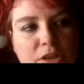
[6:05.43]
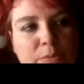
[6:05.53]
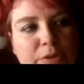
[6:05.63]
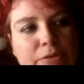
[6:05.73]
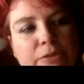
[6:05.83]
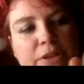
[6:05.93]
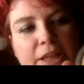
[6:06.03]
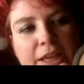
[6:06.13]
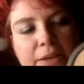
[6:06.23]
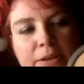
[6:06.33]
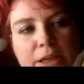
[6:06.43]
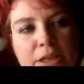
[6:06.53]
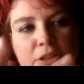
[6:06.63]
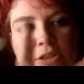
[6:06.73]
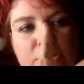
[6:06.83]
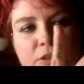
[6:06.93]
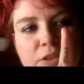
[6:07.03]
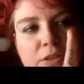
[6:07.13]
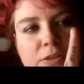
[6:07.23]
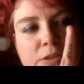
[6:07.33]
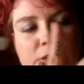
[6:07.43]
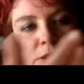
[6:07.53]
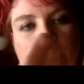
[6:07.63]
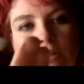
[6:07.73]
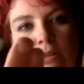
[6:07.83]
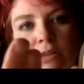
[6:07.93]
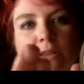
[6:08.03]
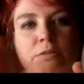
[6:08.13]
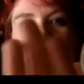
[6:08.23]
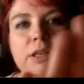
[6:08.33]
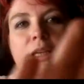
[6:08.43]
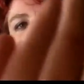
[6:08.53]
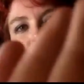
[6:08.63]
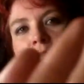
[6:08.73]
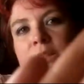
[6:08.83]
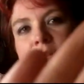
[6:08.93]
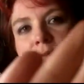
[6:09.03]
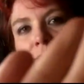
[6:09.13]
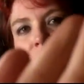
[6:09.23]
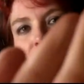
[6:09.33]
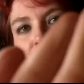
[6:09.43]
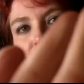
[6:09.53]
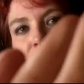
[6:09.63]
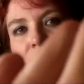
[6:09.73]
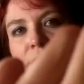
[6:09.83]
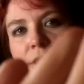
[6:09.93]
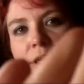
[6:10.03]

got a mirror in there, and it's just swirled together. If you're able to see